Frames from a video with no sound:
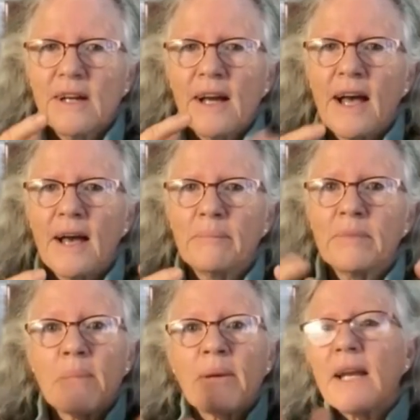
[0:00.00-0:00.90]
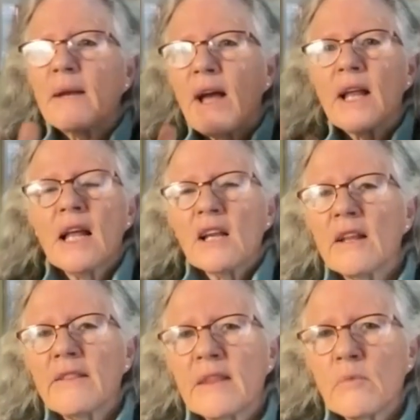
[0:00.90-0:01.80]
But anyway,
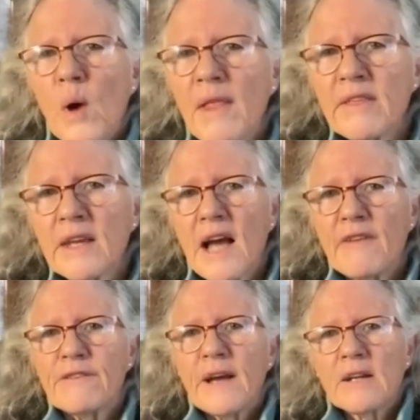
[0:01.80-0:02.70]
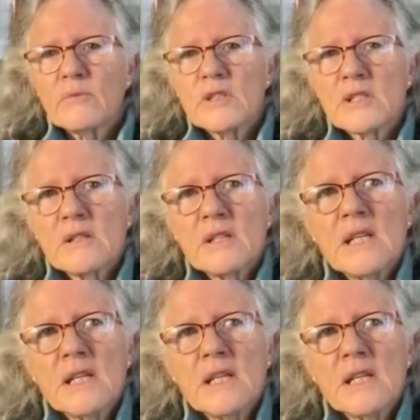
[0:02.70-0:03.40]
the one thing I found was that